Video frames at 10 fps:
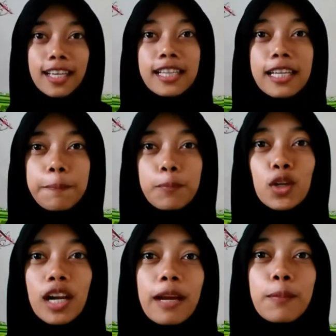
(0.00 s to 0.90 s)
kalian
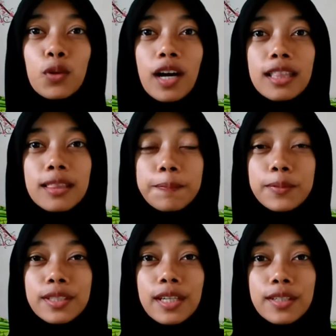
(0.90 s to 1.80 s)
mulai buat
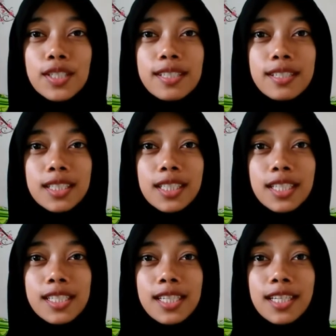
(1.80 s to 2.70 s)
pronounce
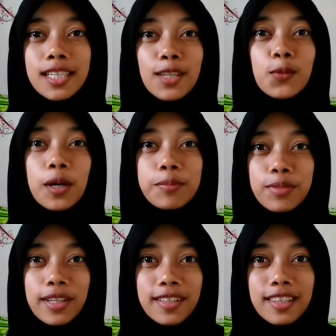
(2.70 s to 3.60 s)
it in one
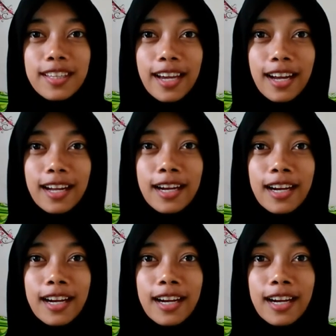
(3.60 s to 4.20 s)
breath, ya. Yeah.